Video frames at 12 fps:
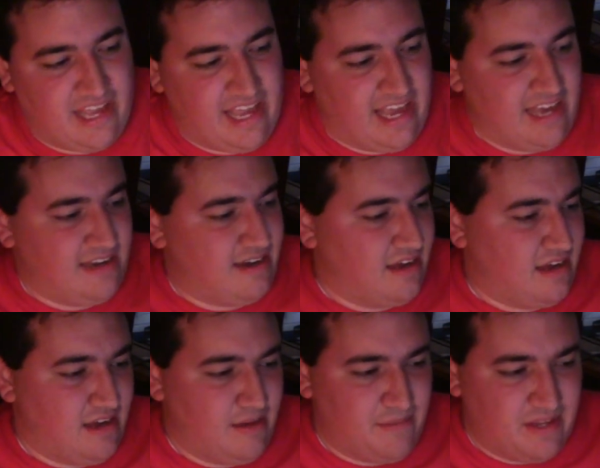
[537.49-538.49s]

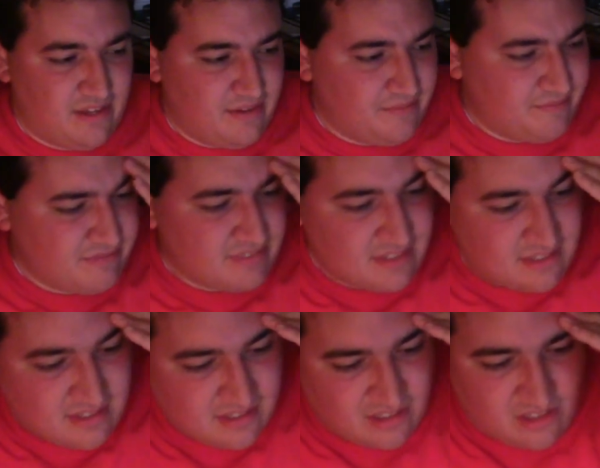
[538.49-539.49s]
and
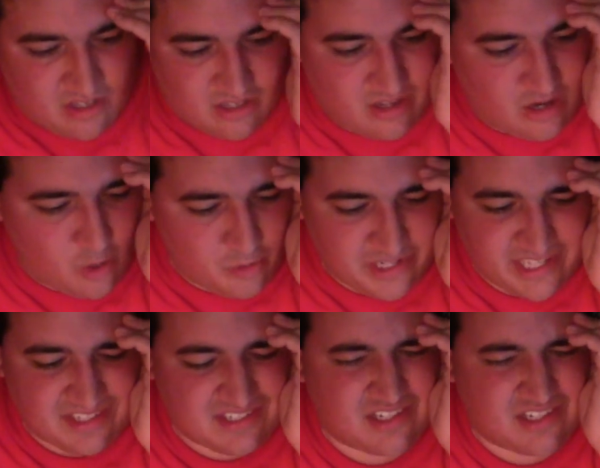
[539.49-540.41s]
odious